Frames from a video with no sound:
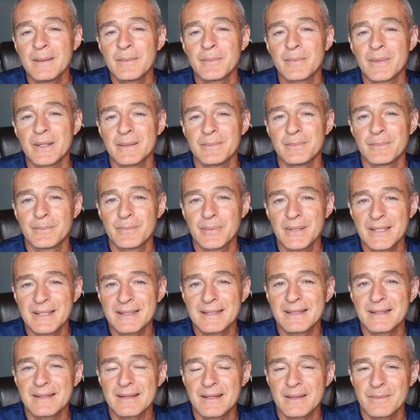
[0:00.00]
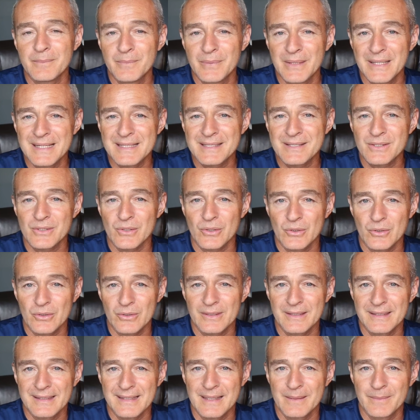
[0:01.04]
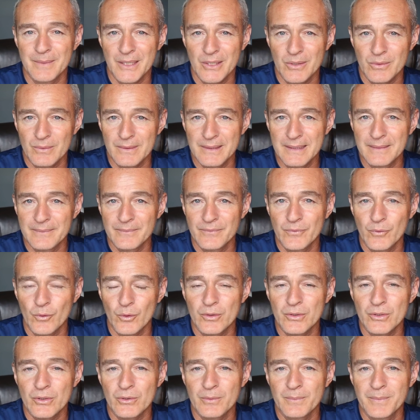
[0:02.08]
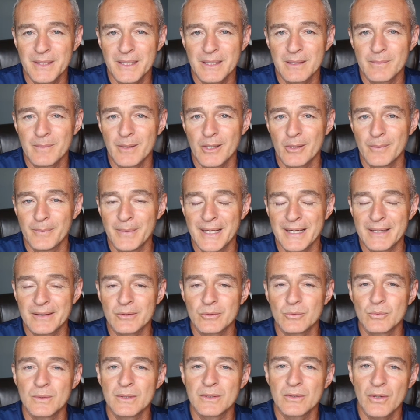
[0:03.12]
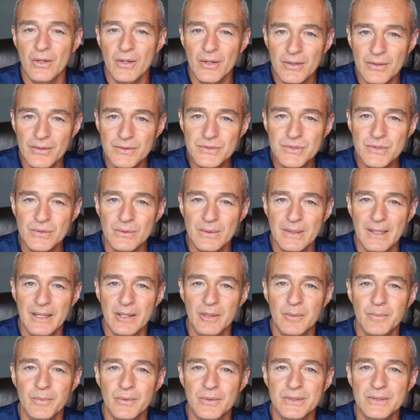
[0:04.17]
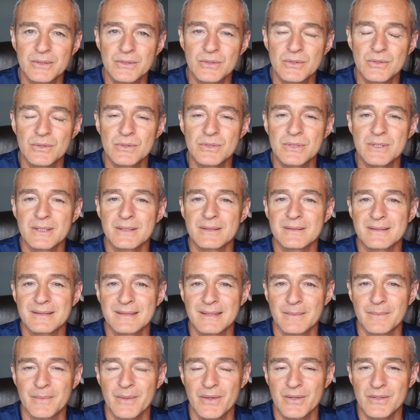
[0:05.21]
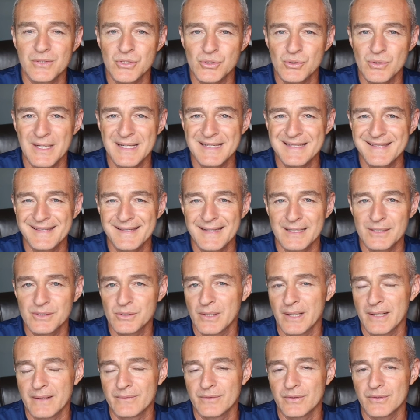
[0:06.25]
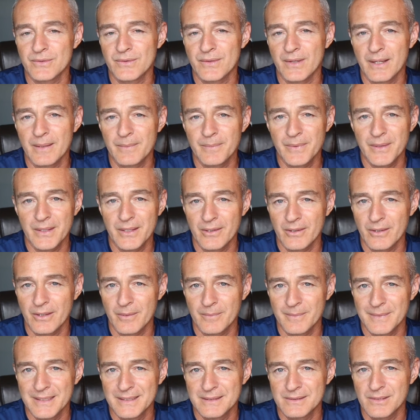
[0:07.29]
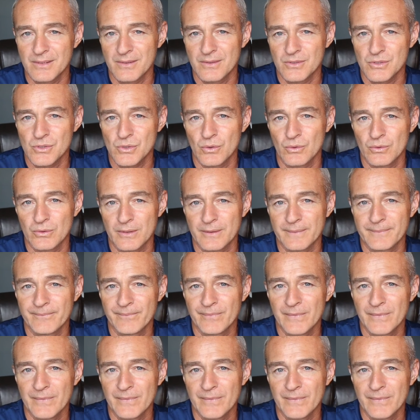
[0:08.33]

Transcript: But picking the best ergonomic grip for your pickleball paddle will also help reduce some of the stress that travels up the arm into the shoulder.